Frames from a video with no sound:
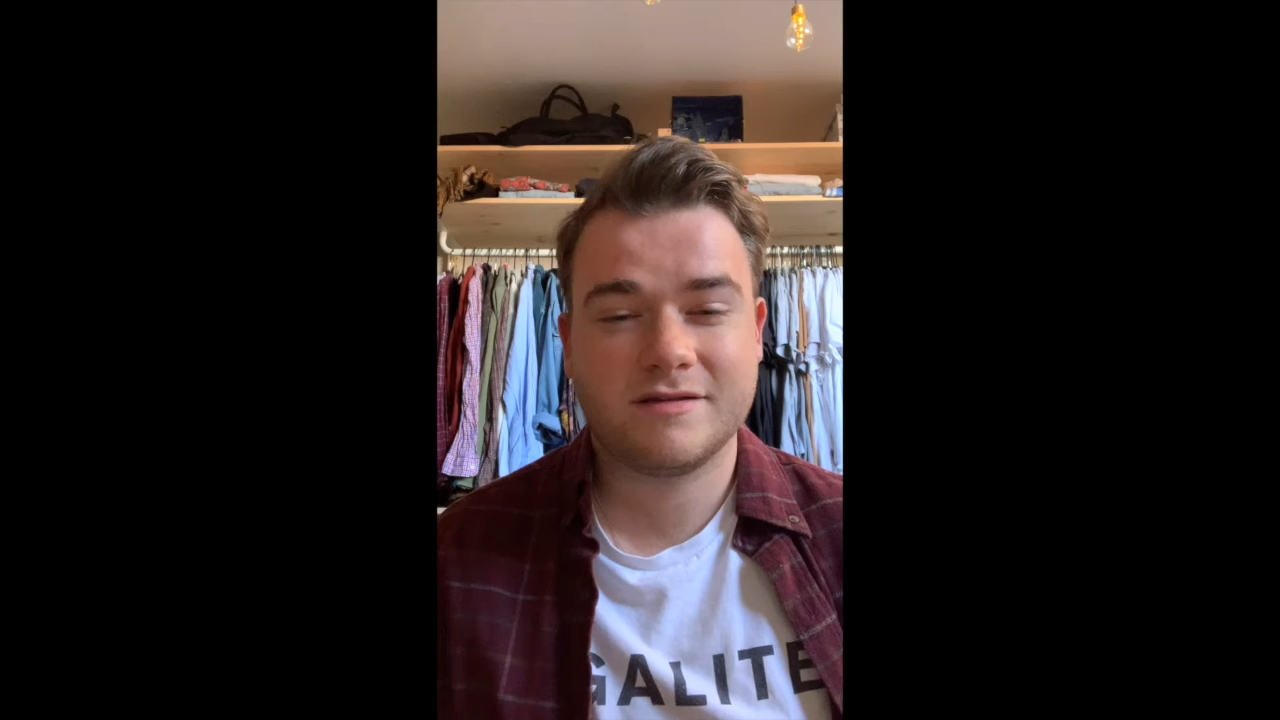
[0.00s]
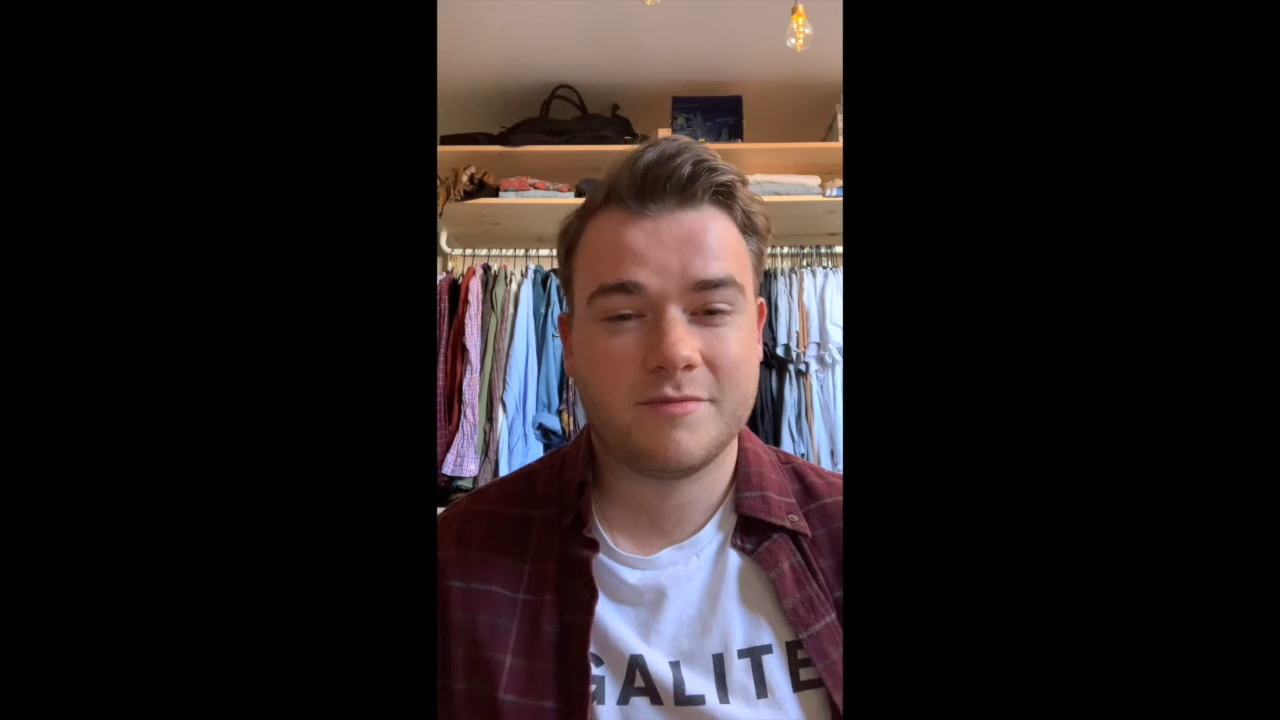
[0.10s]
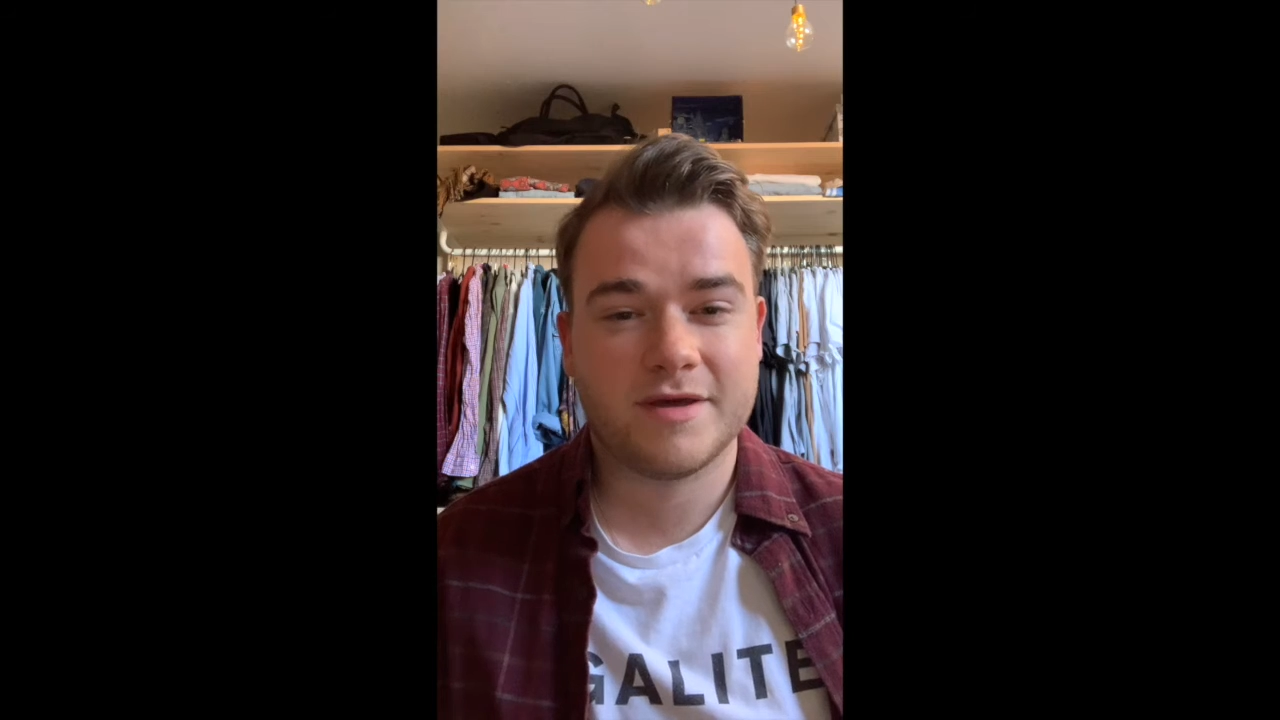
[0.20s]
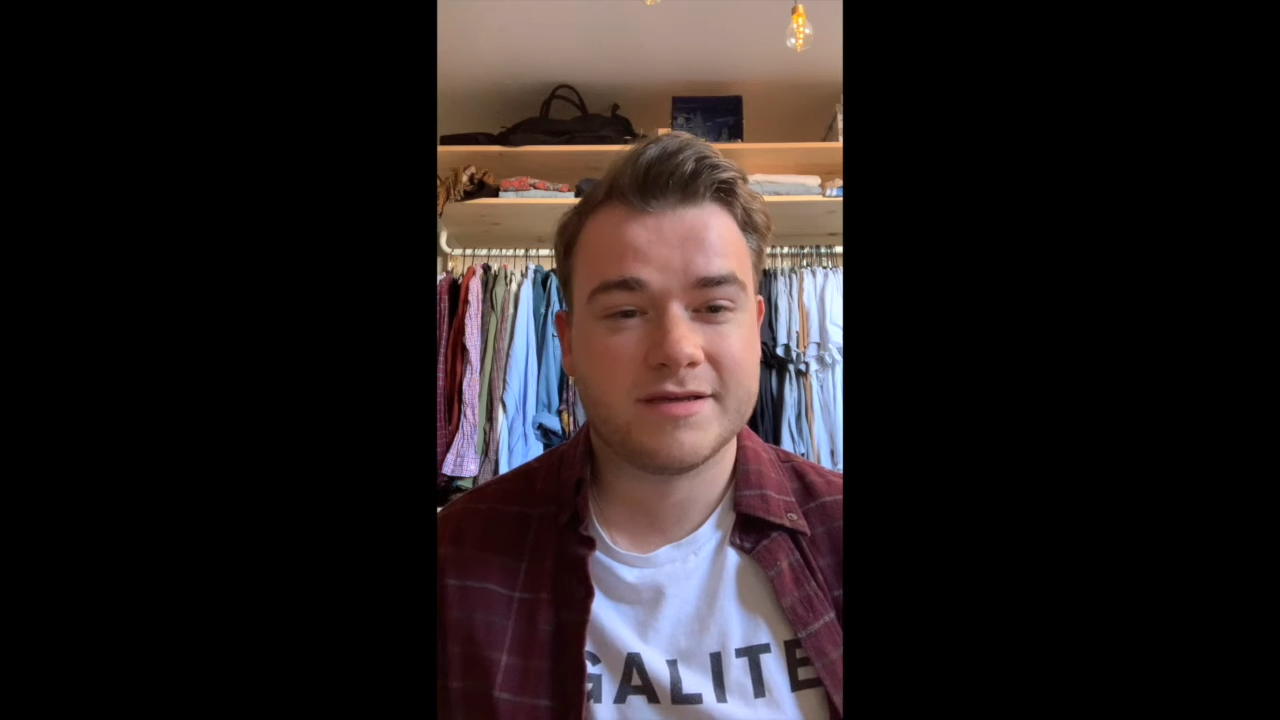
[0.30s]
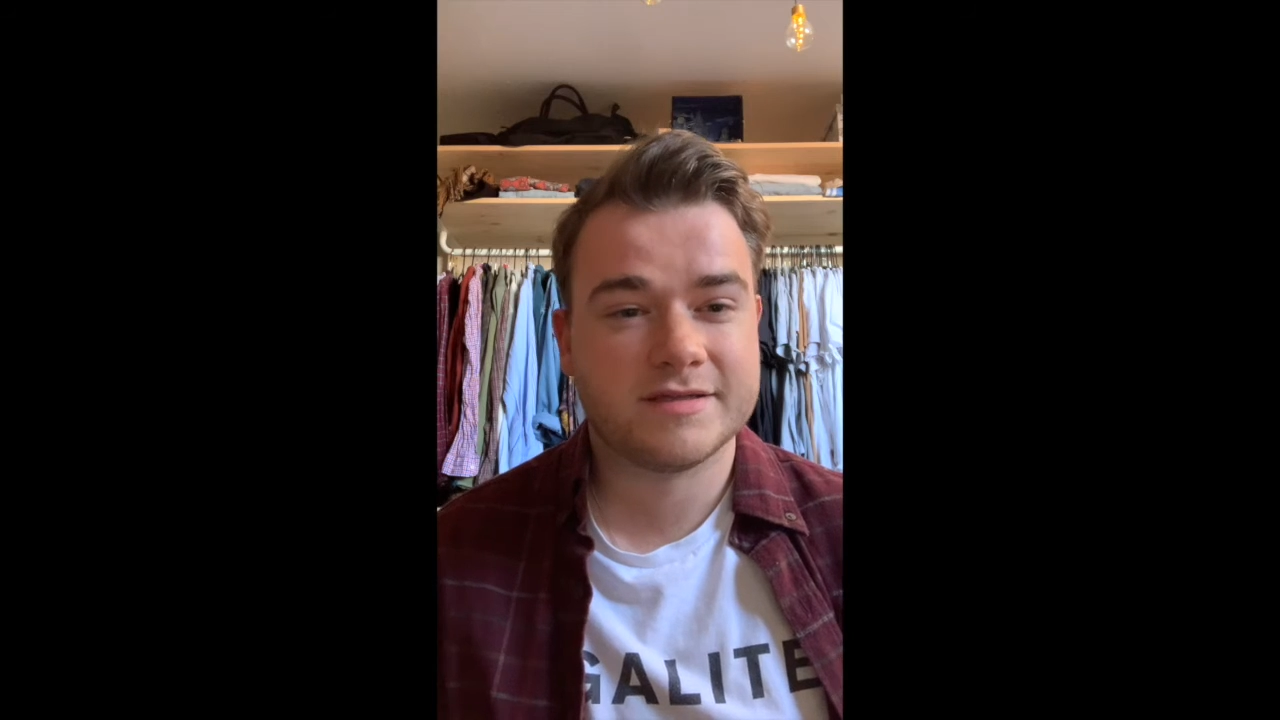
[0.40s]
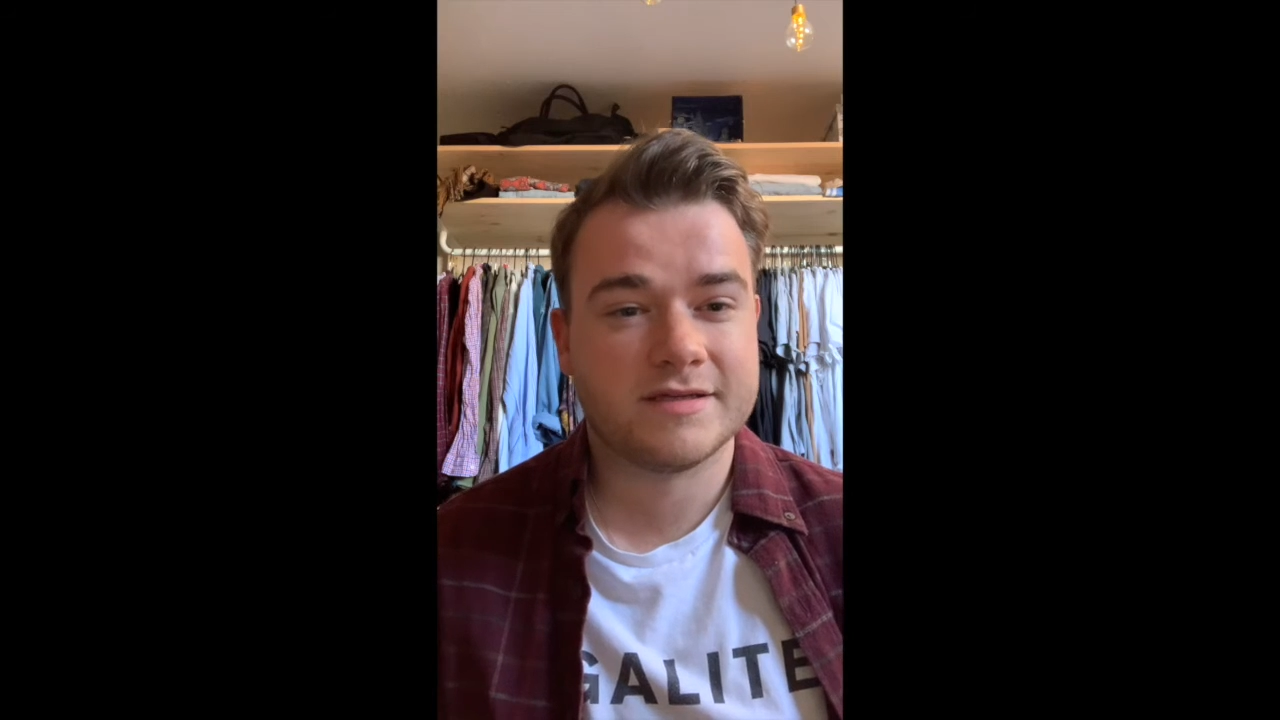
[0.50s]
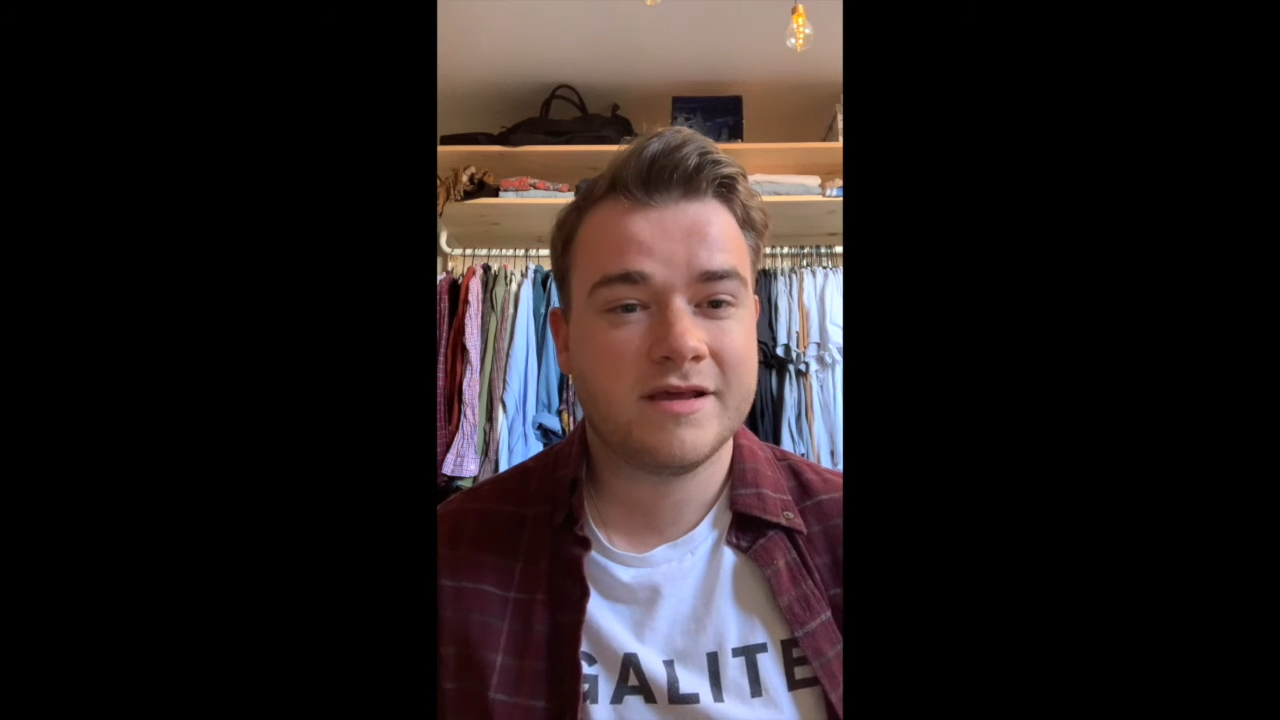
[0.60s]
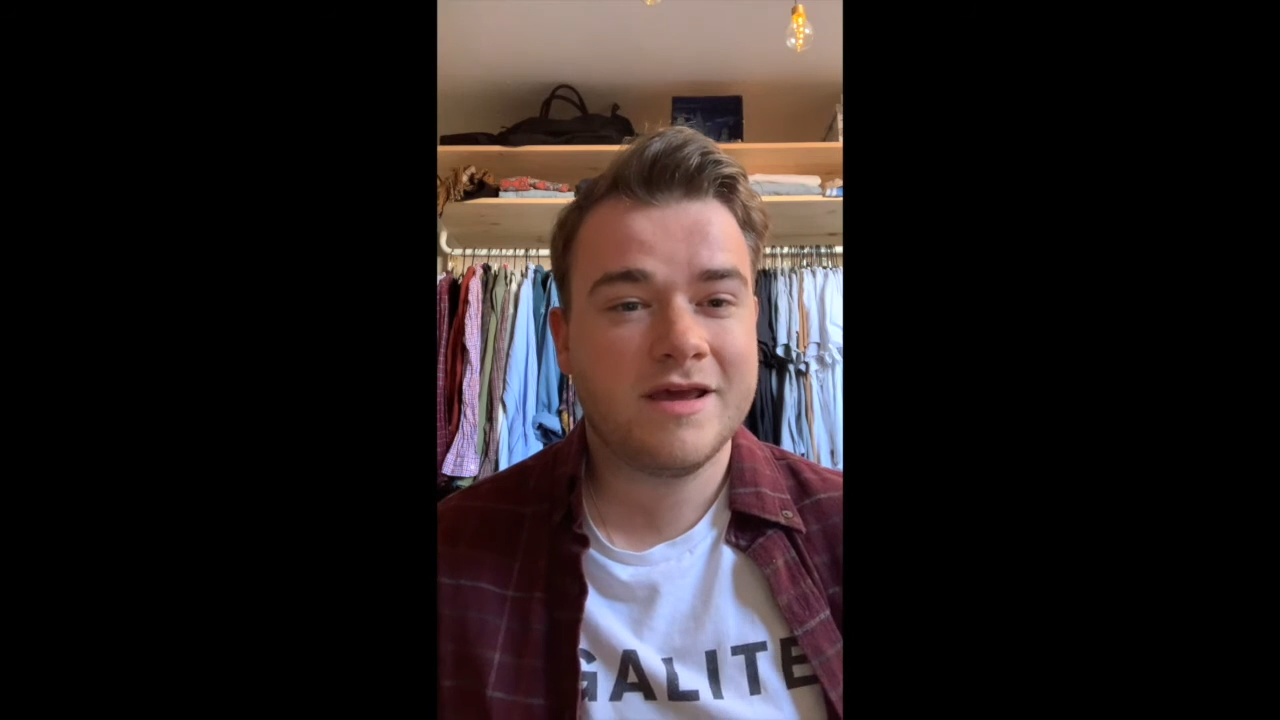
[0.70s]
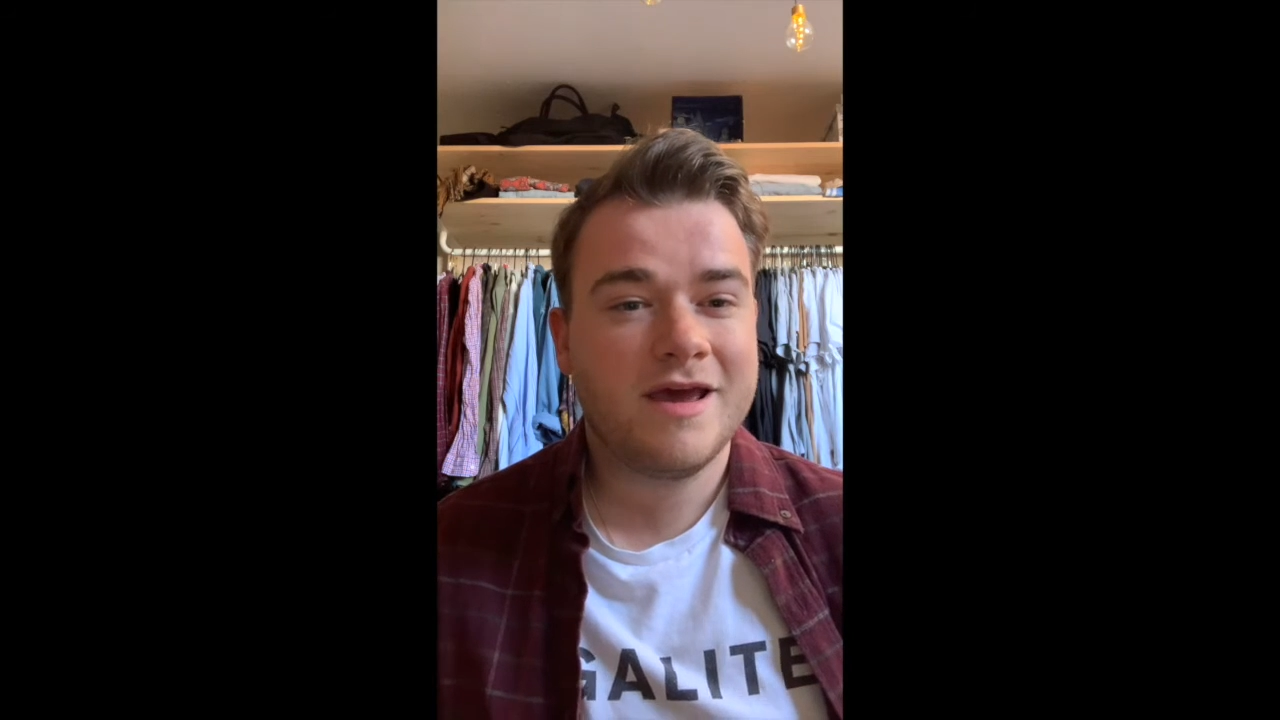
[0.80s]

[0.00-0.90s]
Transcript: amazing.